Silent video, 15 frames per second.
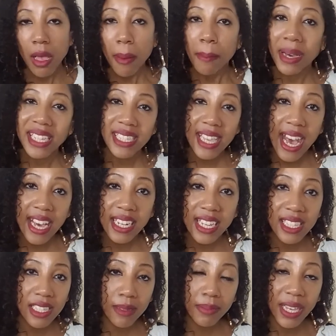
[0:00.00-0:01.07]
My dad
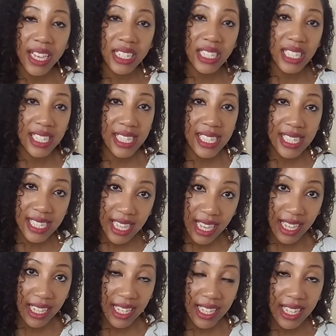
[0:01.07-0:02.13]
ends up getting
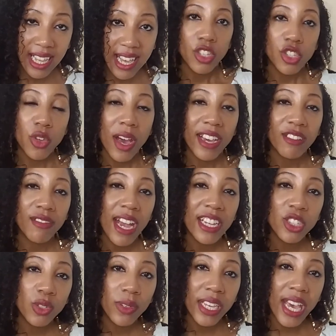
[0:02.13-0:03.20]
sick. So I
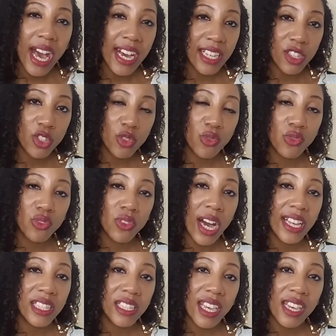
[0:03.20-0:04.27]
graduate high school. I
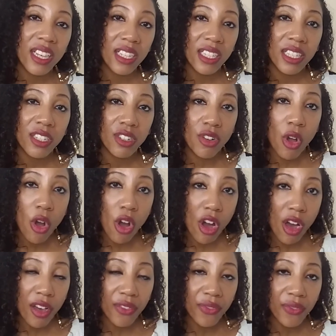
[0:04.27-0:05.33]
take a year
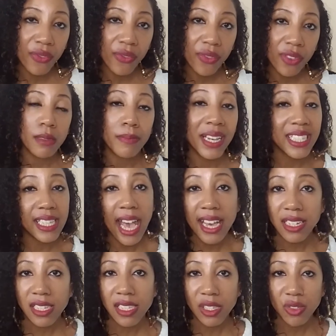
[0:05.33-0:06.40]
off. My dad
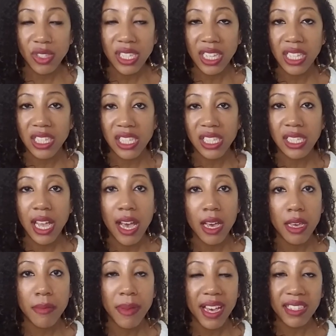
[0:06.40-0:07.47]
is still sick at this
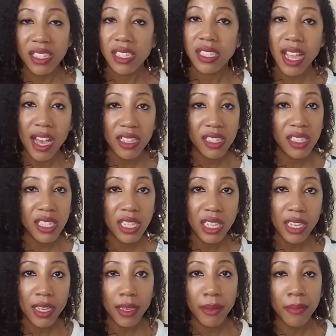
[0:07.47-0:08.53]
time. I did not see
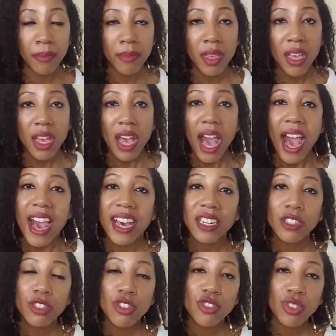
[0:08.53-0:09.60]
him. I had a
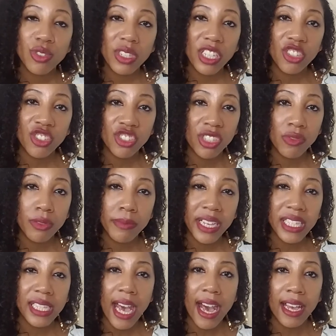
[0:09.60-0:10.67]
close relationship with my
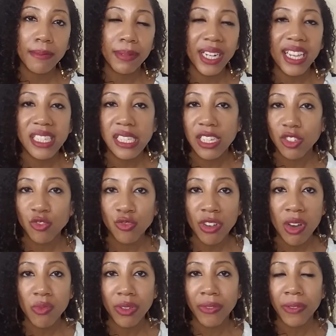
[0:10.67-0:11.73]
dad, but I didn't
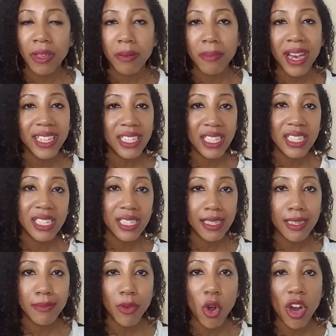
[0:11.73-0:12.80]
grow up with him. I didn't see
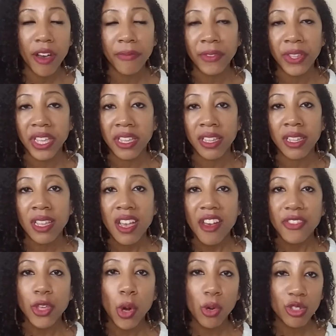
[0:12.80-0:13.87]
him often.
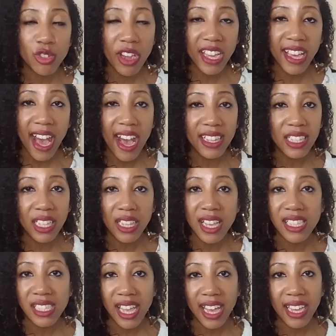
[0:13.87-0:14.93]
The older I got, the
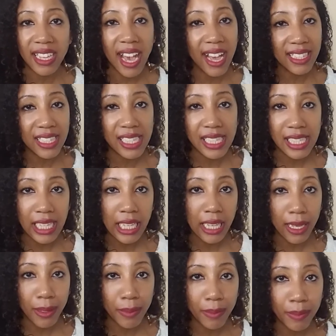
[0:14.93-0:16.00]
less I got to see
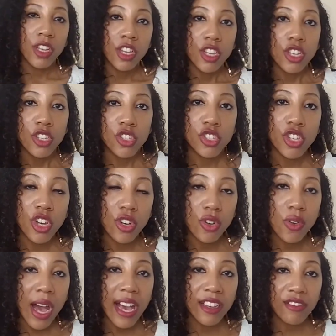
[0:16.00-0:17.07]
him. So
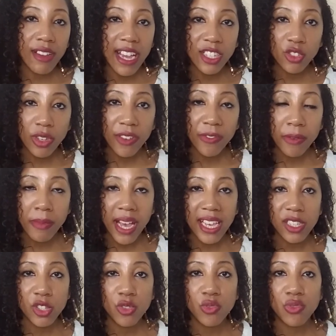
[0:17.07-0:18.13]
I graduate from high
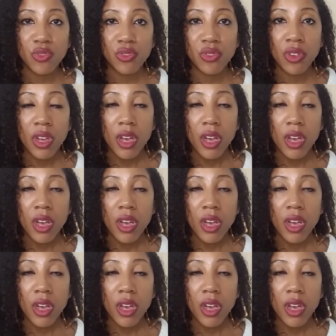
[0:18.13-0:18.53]
school.